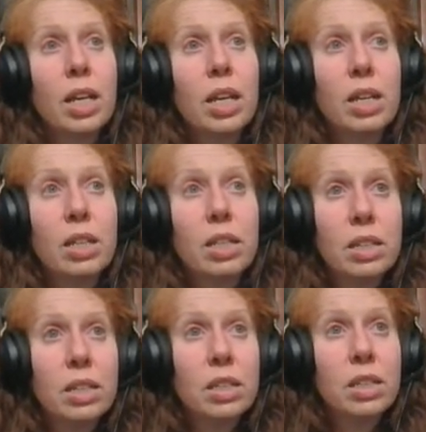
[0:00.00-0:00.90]

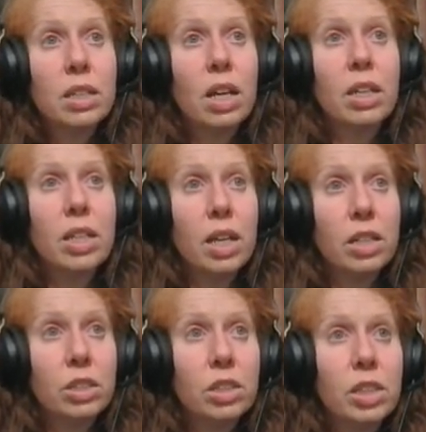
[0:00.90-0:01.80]
and
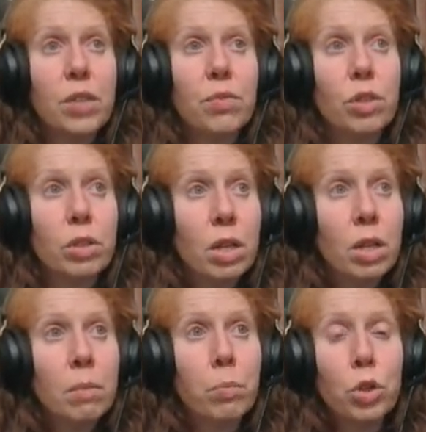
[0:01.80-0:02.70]
again, just kind of a
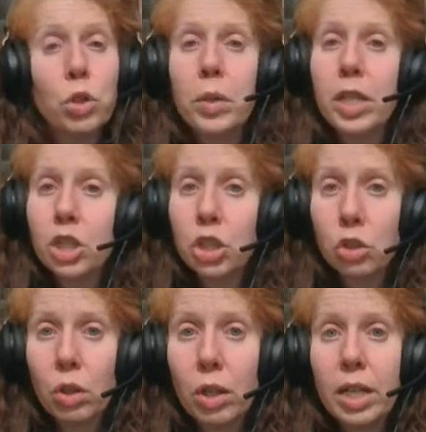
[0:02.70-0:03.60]
bluish,
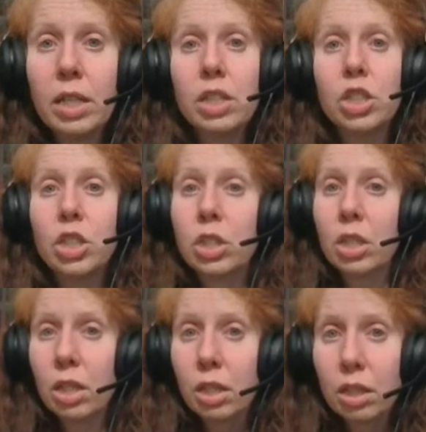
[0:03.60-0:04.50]
grayish,
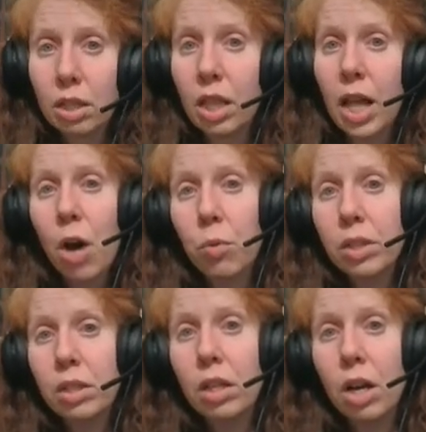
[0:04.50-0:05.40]

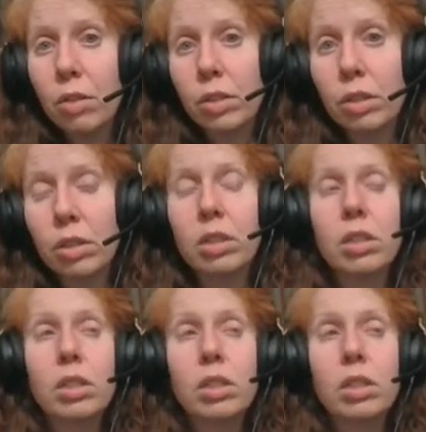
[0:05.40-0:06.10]
cloudy covered